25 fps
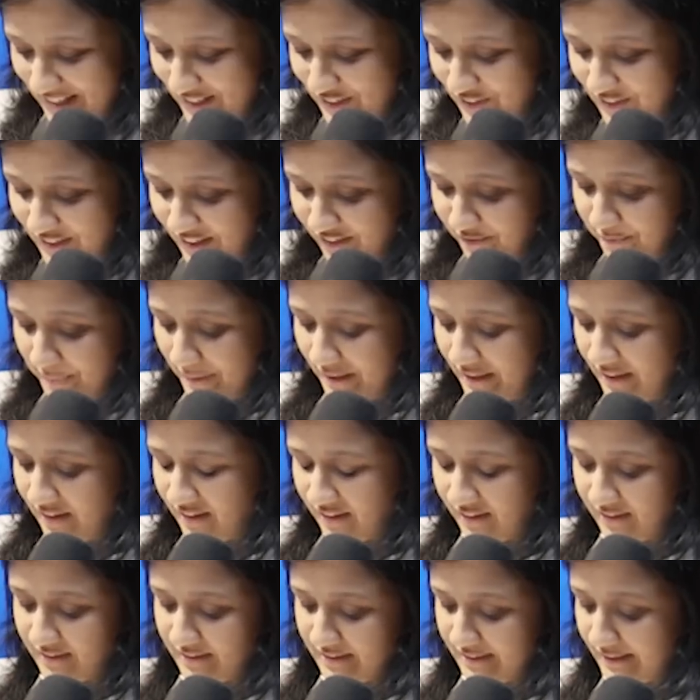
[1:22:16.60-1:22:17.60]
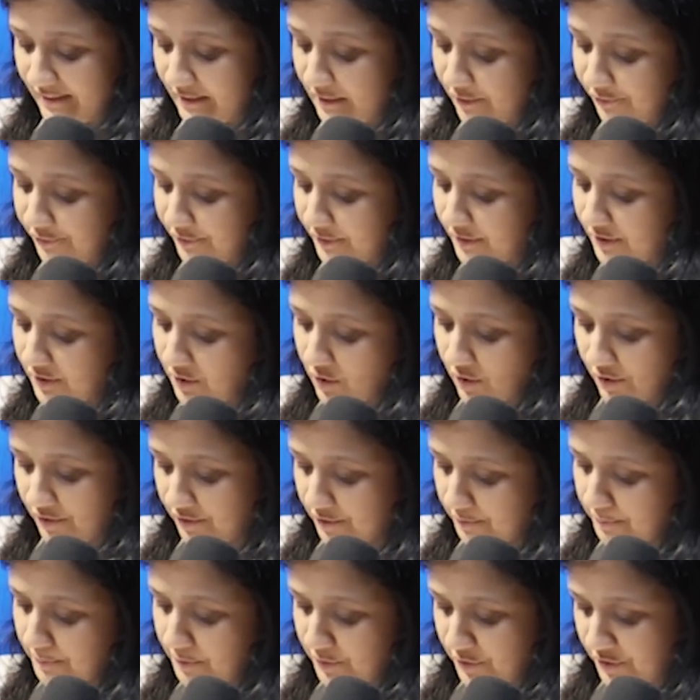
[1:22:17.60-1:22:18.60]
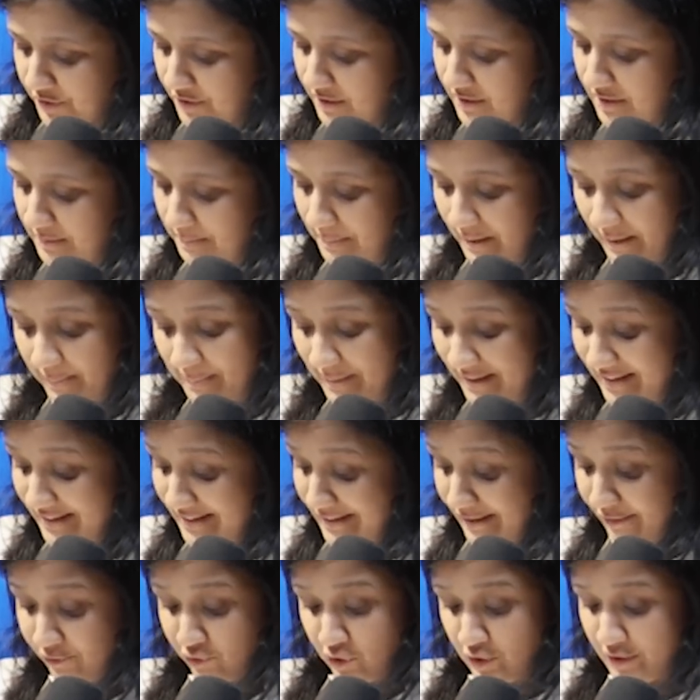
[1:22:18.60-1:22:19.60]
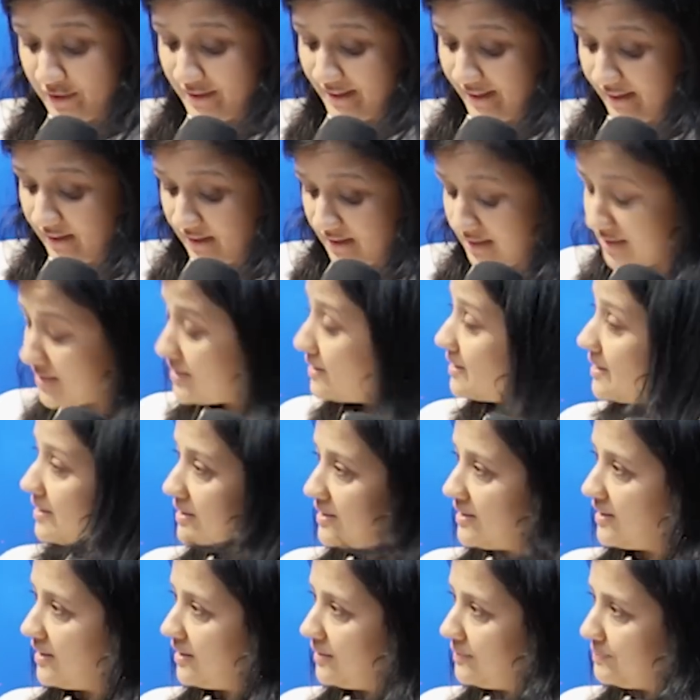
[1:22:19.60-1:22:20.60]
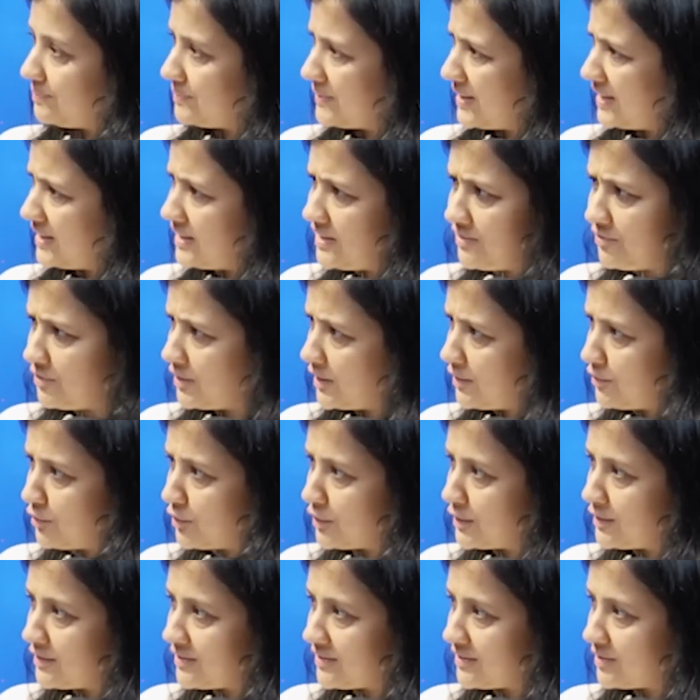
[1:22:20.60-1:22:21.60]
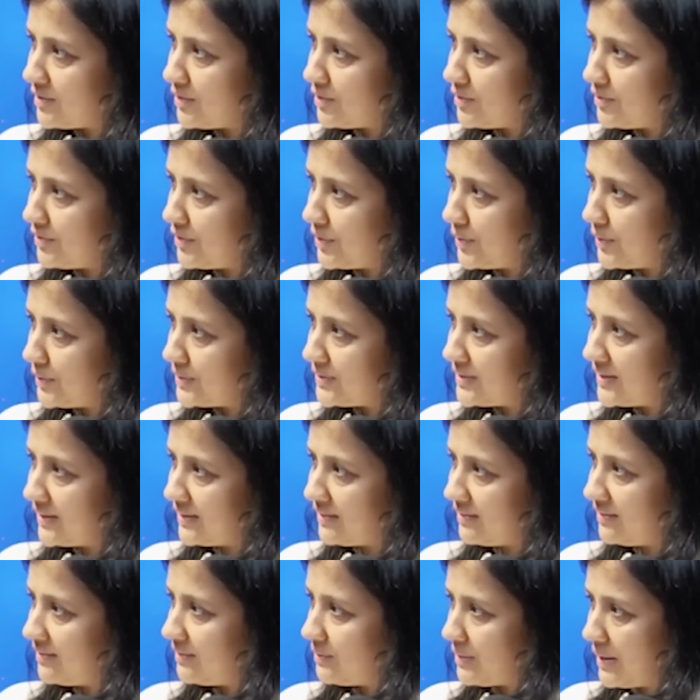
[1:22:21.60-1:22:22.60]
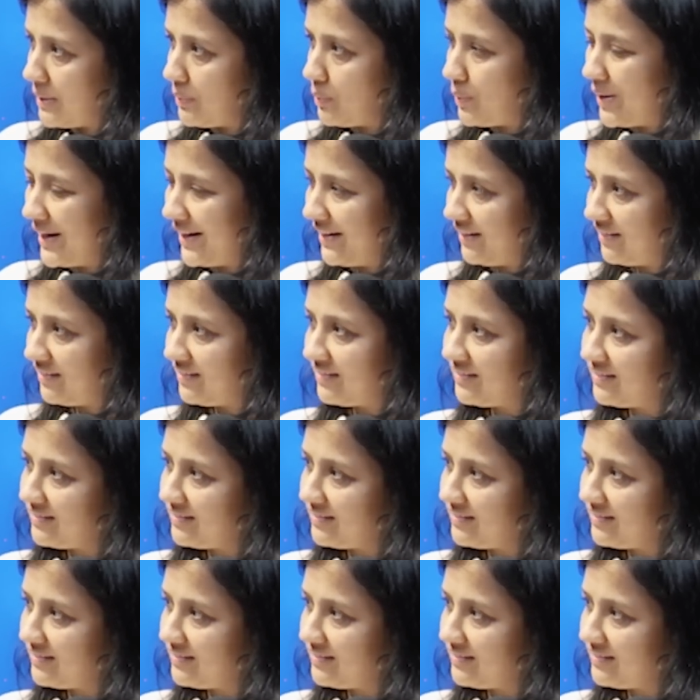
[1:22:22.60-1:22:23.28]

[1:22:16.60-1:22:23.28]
there have been significant contributions made by several scientists in India. Any favorites of yours, and why?